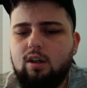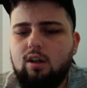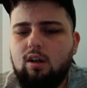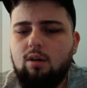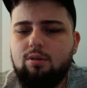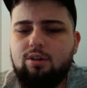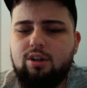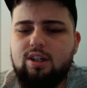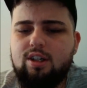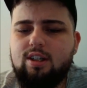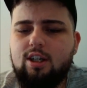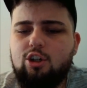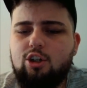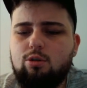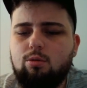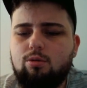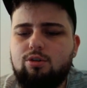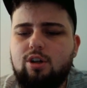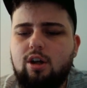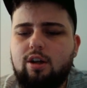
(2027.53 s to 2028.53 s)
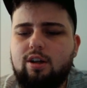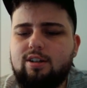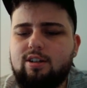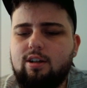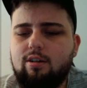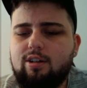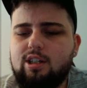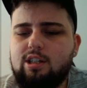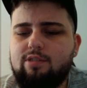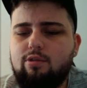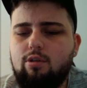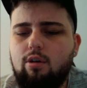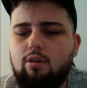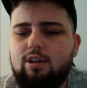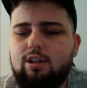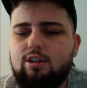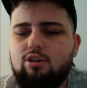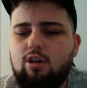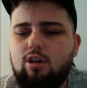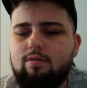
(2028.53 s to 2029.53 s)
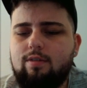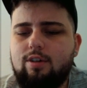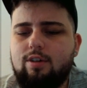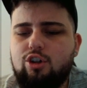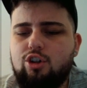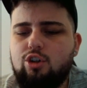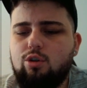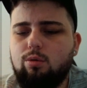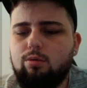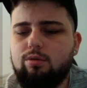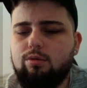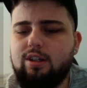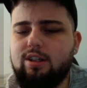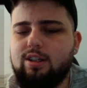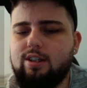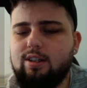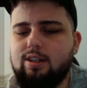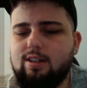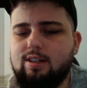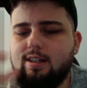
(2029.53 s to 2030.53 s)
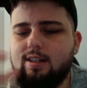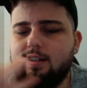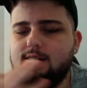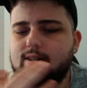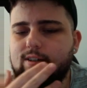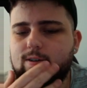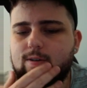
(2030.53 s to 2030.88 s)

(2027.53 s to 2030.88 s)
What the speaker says: I'm going to say short journeys though, because if you're only traveling short distances,